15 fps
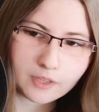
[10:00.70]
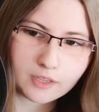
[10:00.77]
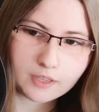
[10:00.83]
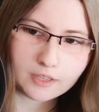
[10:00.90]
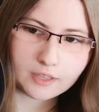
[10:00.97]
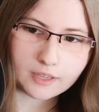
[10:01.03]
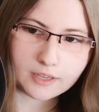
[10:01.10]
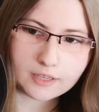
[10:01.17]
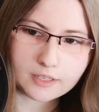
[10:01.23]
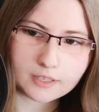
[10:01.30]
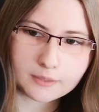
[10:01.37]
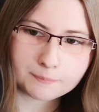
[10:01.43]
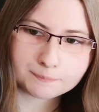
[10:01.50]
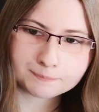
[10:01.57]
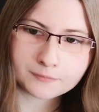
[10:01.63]

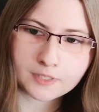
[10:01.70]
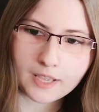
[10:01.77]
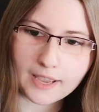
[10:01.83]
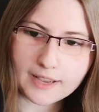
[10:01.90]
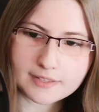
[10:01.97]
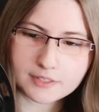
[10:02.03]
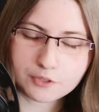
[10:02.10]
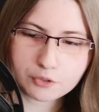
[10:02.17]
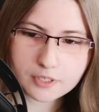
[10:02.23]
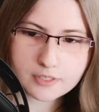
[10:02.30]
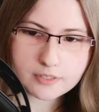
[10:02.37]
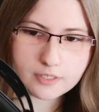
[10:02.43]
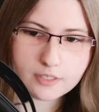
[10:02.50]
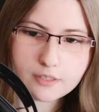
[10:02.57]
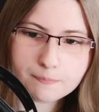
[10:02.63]
As you can
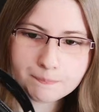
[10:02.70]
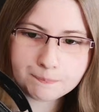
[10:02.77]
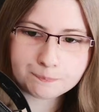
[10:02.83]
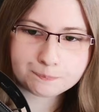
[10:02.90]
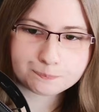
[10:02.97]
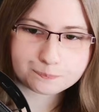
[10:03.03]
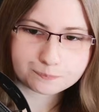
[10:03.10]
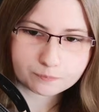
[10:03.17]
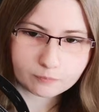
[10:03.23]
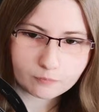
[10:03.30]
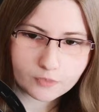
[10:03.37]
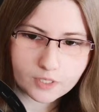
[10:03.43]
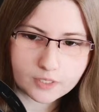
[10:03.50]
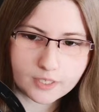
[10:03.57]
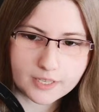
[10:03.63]
see,
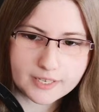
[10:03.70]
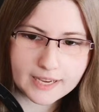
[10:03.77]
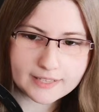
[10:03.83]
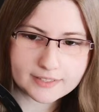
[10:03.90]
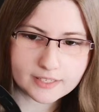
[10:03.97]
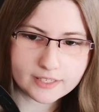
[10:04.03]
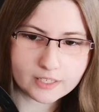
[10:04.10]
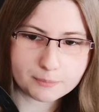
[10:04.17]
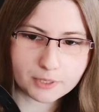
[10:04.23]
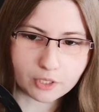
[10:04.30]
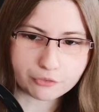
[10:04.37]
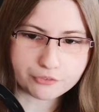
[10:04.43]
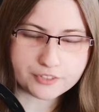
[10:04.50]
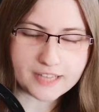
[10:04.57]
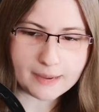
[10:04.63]
it has a little bit of
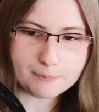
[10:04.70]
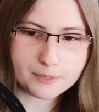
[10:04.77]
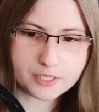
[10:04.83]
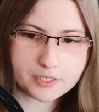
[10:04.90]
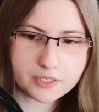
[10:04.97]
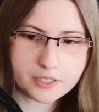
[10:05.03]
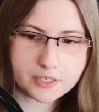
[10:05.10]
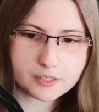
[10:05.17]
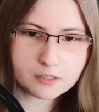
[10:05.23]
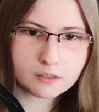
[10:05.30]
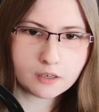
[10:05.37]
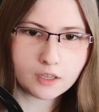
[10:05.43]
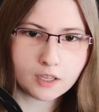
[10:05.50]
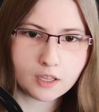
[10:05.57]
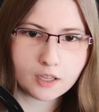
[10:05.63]
damping here.
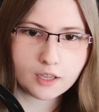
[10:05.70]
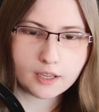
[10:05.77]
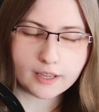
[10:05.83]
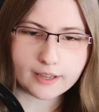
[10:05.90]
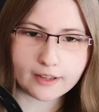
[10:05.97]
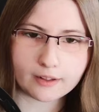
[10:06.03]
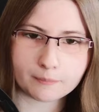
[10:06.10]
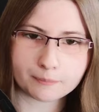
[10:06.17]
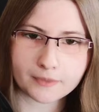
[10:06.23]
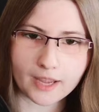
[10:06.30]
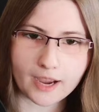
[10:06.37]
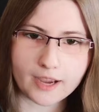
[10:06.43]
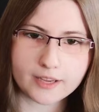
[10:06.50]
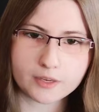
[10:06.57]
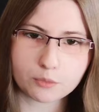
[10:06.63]

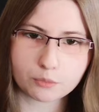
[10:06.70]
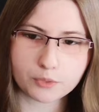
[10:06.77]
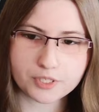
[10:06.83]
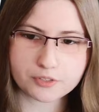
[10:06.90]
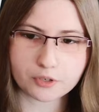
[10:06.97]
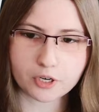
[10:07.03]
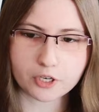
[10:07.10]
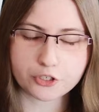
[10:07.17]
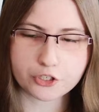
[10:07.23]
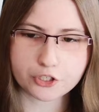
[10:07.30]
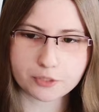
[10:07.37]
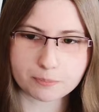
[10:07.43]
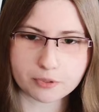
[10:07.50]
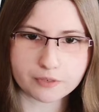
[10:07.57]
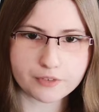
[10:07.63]
I researched the
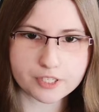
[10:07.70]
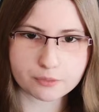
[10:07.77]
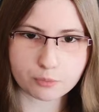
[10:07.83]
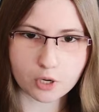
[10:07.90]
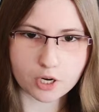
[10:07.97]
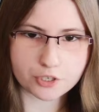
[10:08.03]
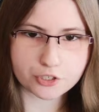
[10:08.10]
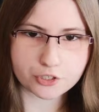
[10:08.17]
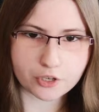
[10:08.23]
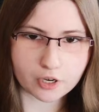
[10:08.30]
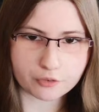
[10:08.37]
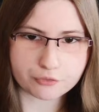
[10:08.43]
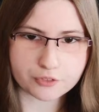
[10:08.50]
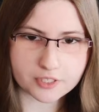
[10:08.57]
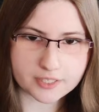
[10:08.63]
previous version of
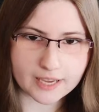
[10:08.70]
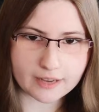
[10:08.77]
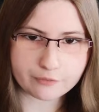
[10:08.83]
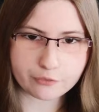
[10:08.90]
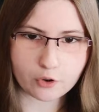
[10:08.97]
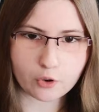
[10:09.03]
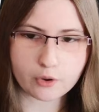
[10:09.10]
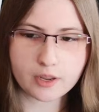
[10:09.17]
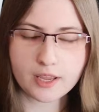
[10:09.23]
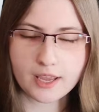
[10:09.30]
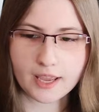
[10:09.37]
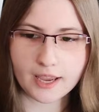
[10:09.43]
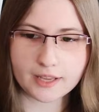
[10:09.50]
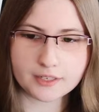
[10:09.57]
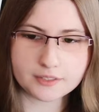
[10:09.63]
this headphone
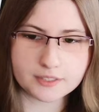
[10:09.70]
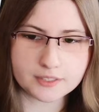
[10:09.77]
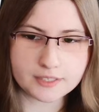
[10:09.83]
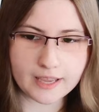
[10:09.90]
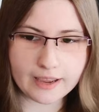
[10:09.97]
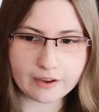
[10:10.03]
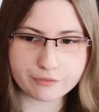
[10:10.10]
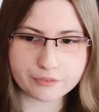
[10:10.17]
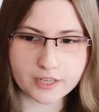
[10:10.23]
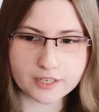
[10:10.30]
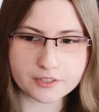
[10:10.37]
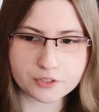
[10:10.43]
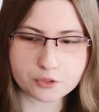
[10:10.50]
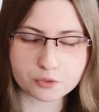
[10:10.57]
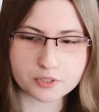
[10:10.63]
and it didn't have that,
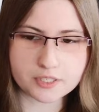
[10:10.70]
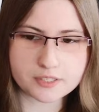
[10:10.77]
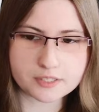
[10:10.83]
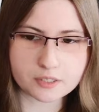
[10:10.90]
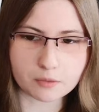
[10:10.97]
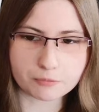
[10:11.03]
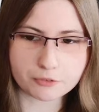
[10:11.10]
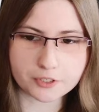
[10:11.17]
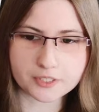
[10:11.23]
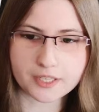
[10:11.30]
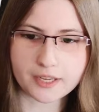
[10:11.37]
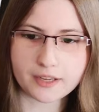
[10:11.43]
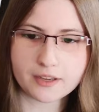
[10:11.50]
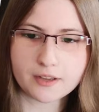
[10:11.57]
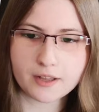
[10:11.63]
so that's something
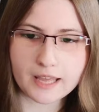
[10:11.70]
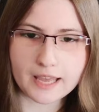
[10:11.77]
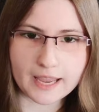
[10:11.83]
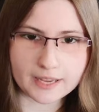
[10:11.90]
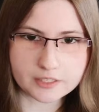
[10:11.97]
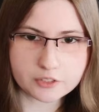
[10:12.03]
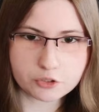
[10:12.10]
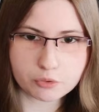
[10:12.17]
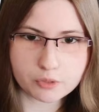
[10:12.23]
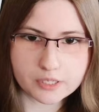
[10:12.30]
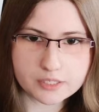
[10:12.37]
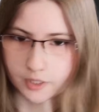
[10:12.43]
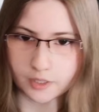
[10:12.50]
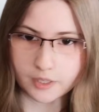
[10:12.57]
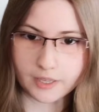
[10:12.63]
they added to it.